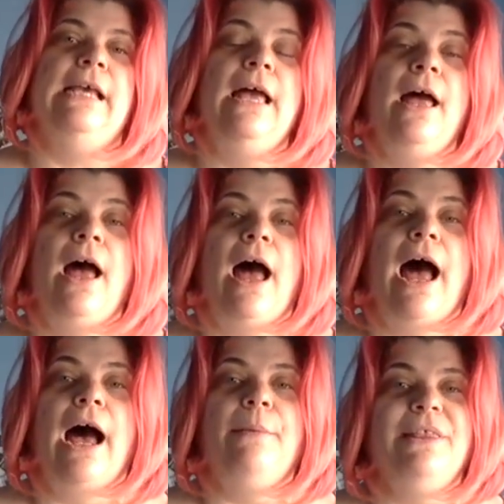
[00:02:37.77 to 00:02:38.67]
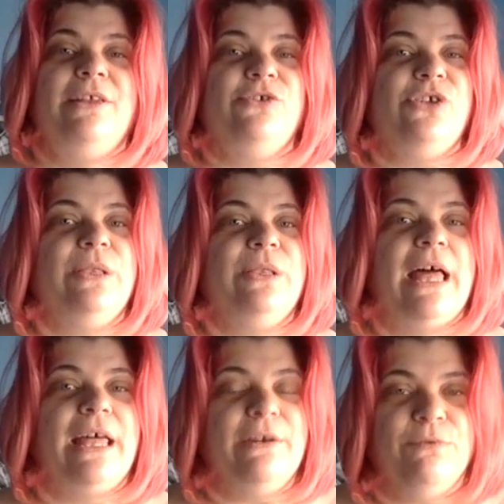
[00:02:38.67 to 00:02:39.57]
Um, and there's a lot of reasons
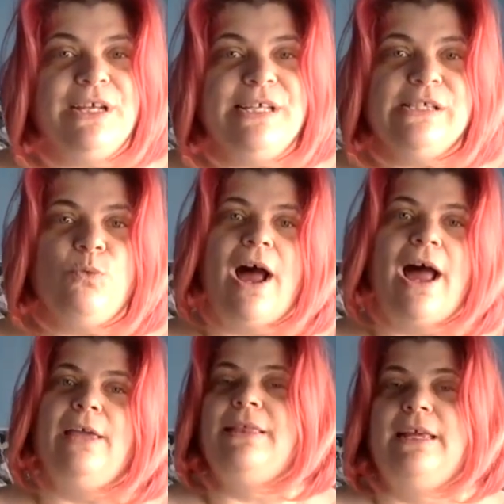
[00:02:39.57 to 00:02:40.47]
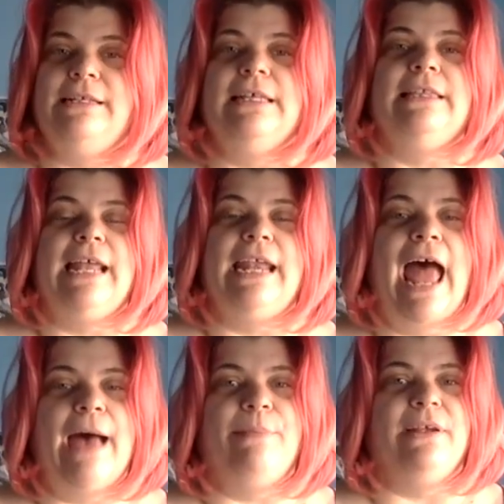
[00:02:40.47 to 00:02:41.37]
why you might think that that
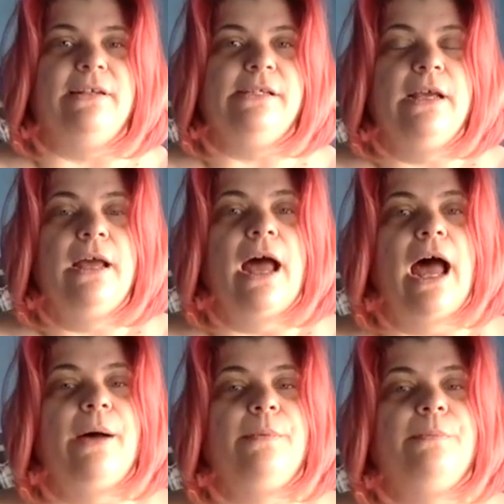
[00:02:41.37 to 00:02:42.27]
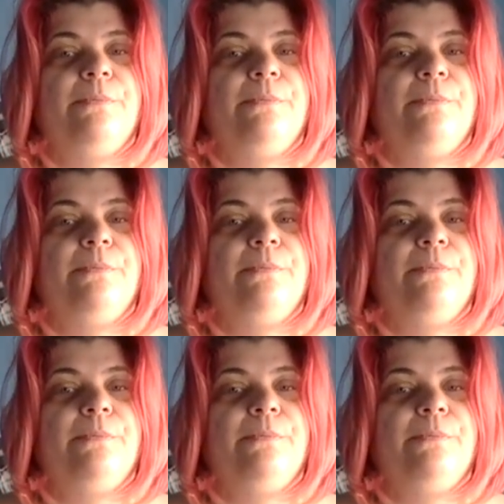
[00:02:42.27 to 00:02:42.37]
happened. Um,